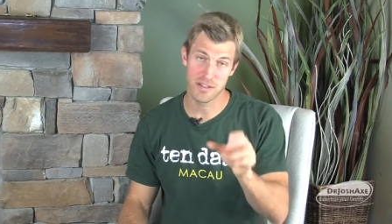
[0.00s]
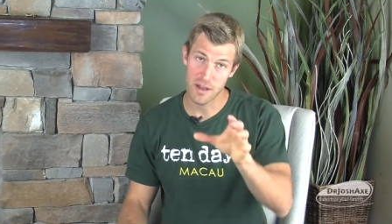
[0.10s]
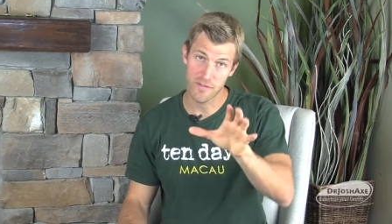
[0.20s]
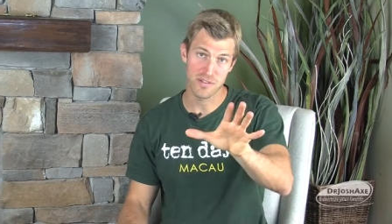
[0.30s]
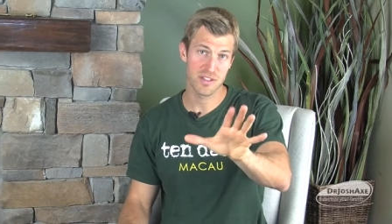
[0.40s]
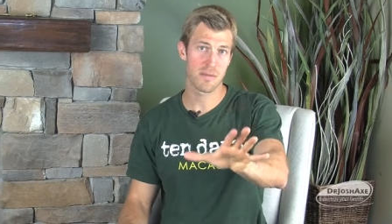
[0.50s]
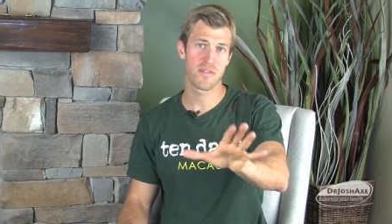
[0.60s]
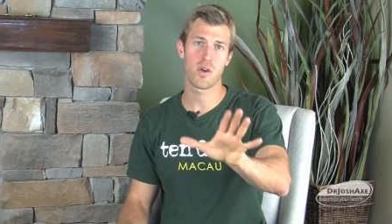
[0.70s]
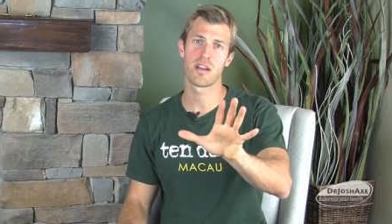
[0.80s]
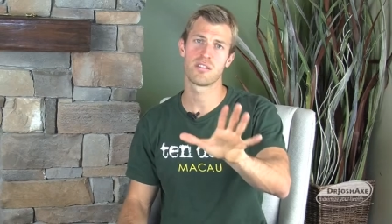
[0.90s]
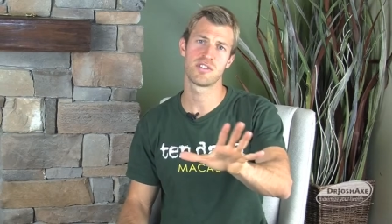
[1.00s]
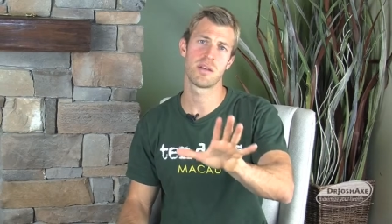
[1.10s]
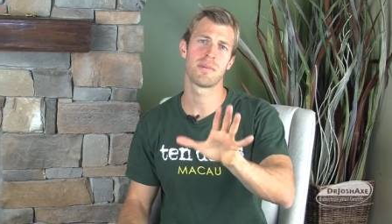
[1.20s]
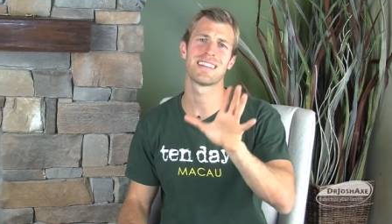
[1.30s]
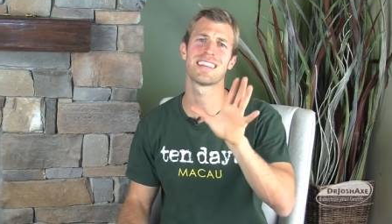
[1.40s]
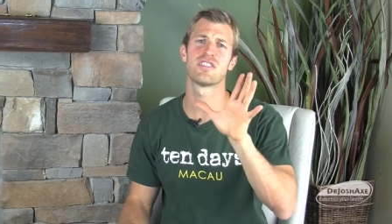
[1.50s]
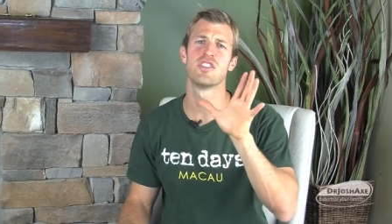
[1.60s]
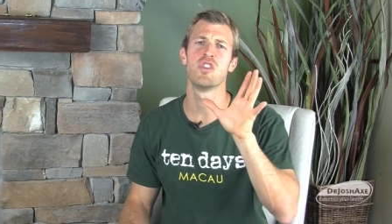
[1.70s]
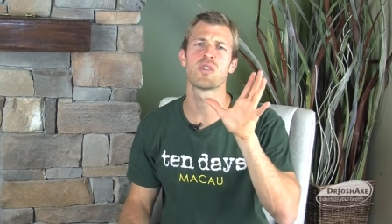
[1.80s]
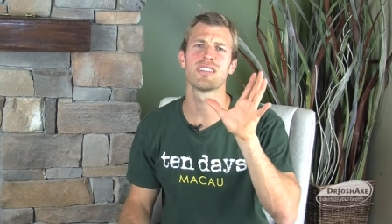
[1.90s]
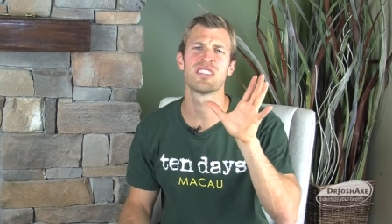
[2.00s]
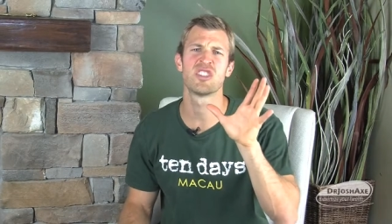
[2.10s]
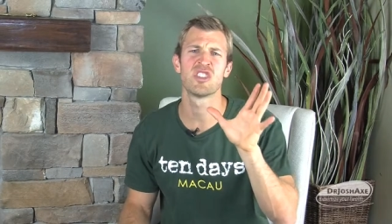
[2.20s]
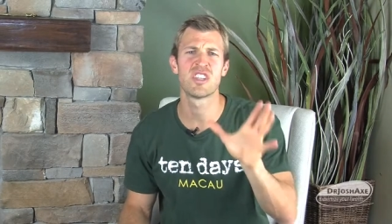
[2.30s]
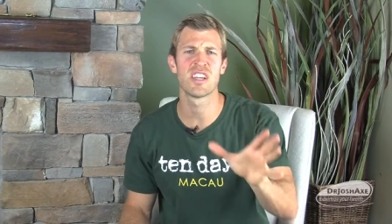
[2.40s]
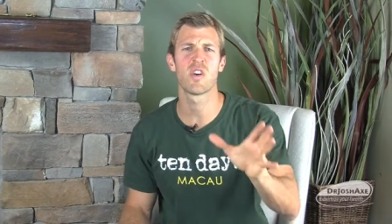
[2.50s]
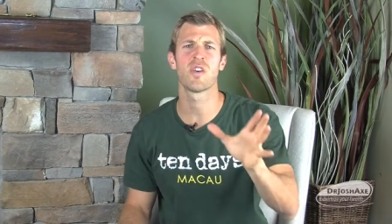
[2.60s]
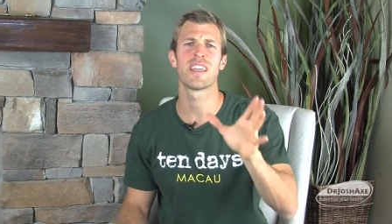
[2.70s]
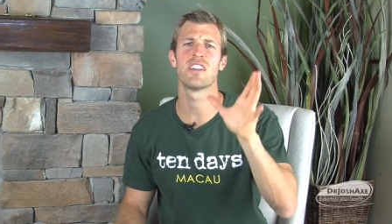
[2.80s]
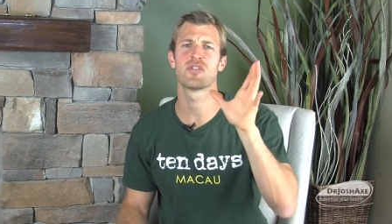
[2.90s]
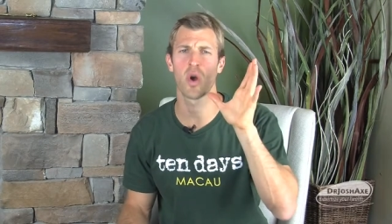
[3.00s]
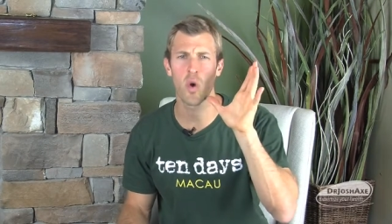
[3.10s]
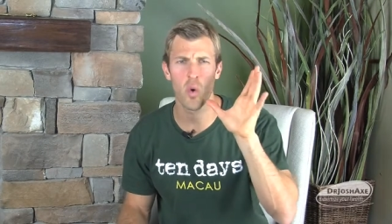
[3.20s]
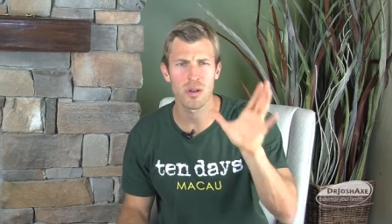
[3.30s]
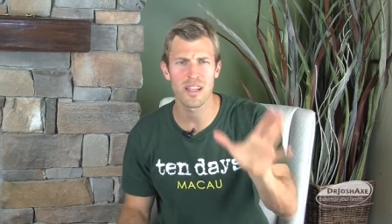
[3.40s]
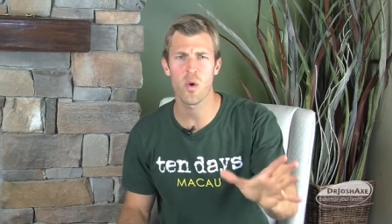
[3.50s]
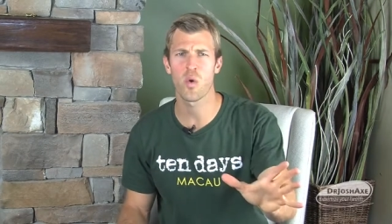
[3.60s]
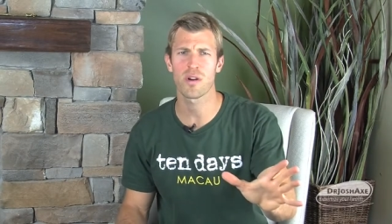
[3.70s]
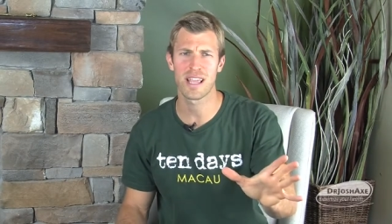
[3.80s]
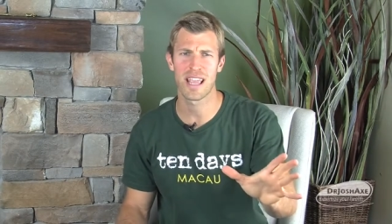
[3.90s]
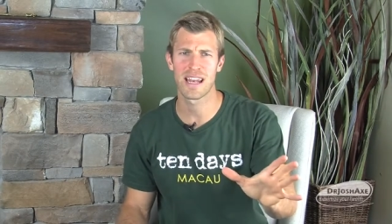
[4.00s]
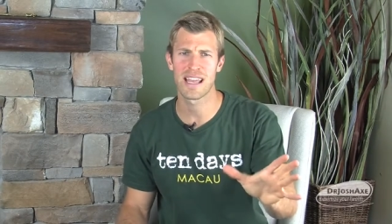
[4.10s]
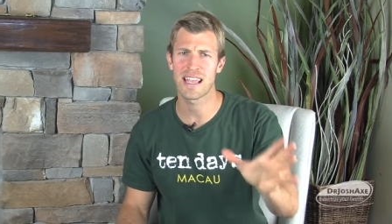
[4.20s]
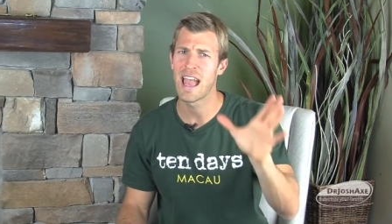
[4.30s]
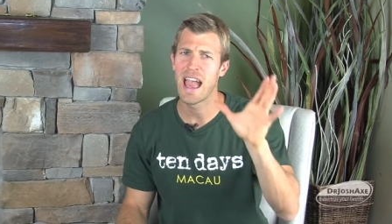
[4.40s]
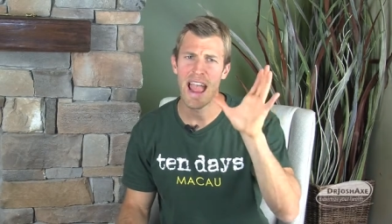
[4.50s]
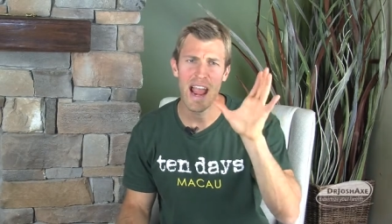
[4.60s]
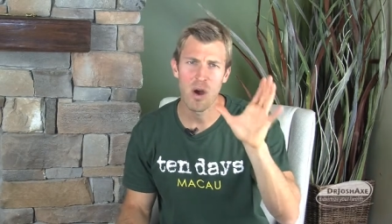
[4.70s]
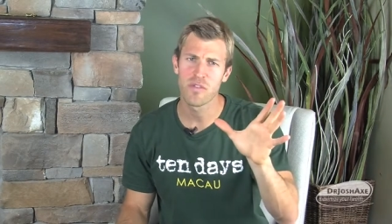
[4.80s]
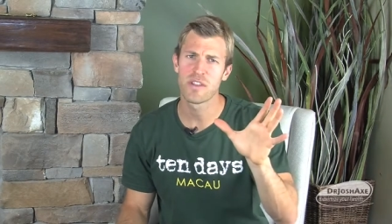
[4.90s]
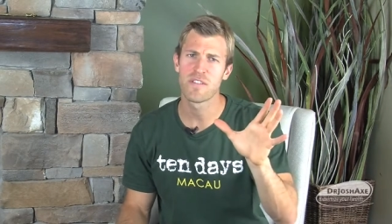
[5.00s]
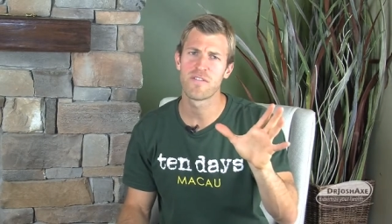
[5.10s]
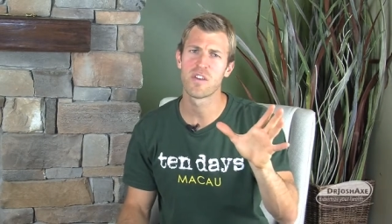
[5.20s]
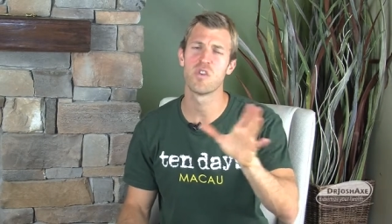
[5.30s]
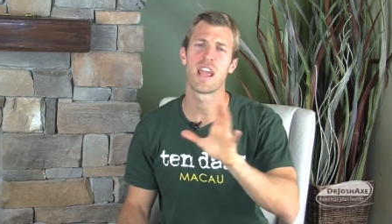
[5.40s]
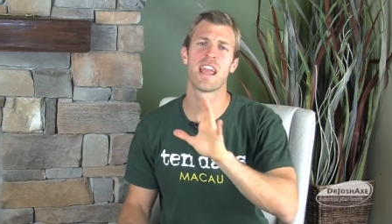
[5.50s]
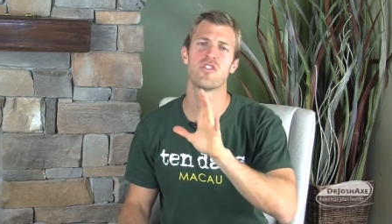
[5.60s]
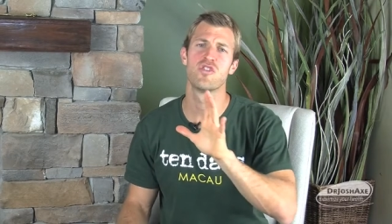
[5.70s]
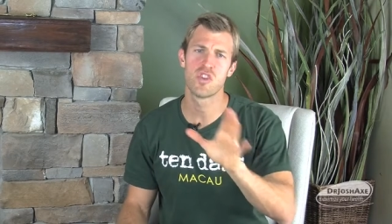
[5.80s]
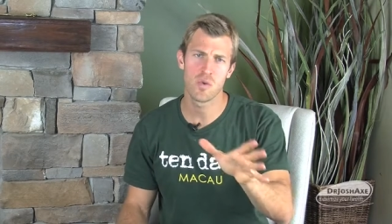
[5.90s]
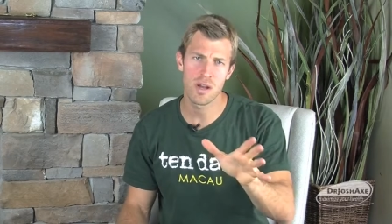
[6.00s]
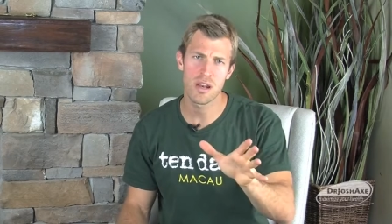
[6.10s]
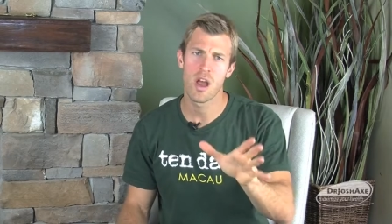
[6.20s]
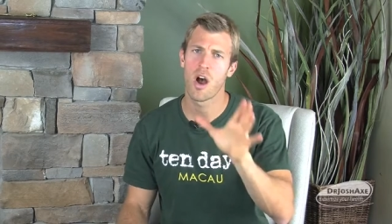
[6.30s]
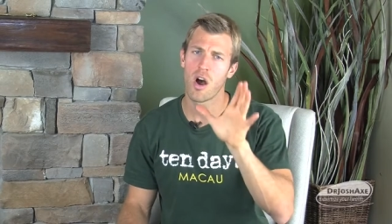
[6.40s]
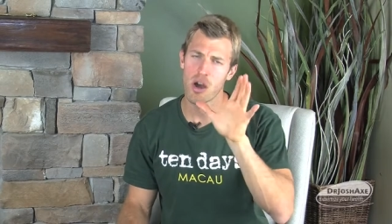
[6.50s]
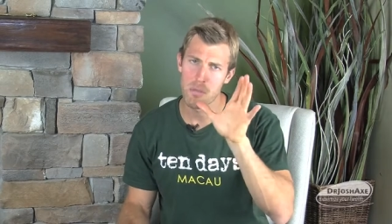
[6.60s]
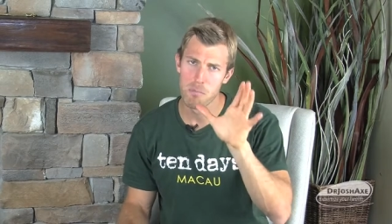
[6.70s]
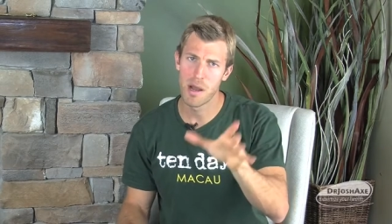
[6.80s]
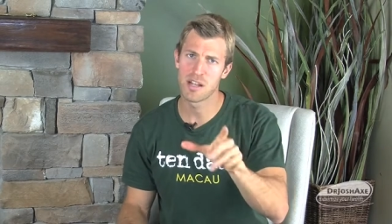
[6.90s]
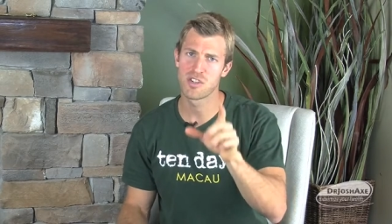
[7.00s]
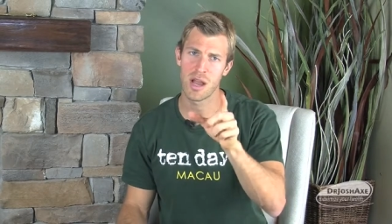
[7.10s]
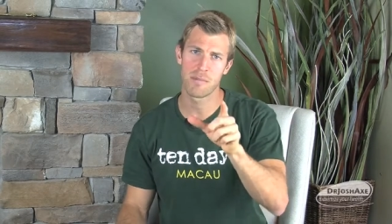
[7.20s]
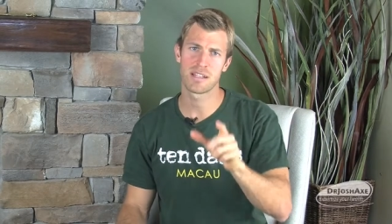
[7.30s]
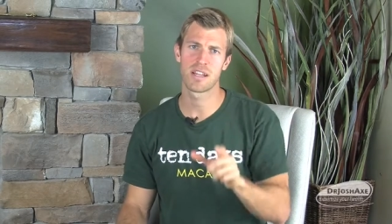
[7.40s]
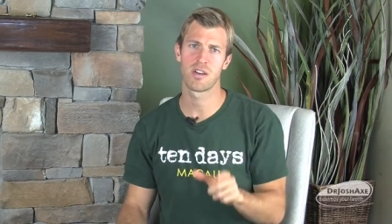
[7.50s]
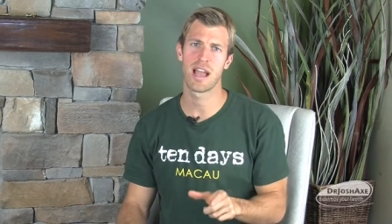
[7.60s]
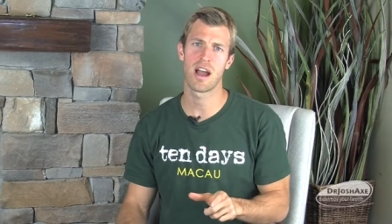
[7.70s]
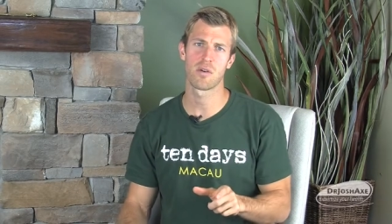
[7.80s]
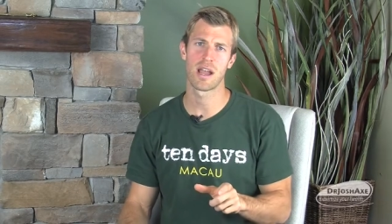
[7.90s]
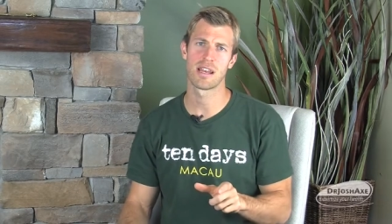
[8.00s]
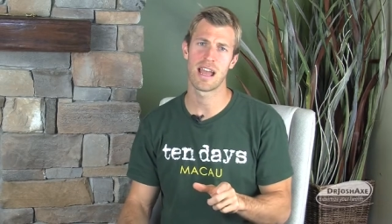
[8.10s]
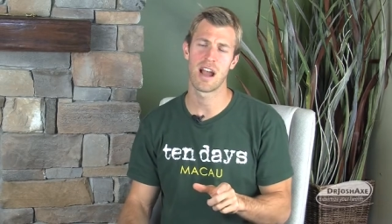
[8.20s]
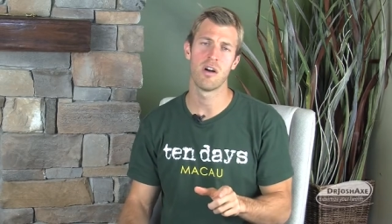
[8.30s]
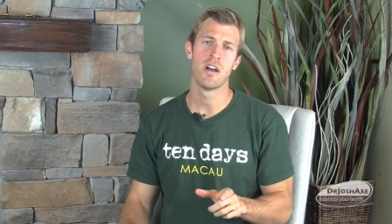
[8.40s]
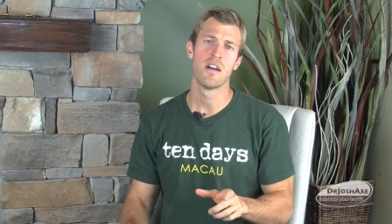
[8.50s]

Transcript: Now, for some of you, I understand, but listen, you can still eat totally organic, healthy food and do it on a budget. I'm going to tell you how right now.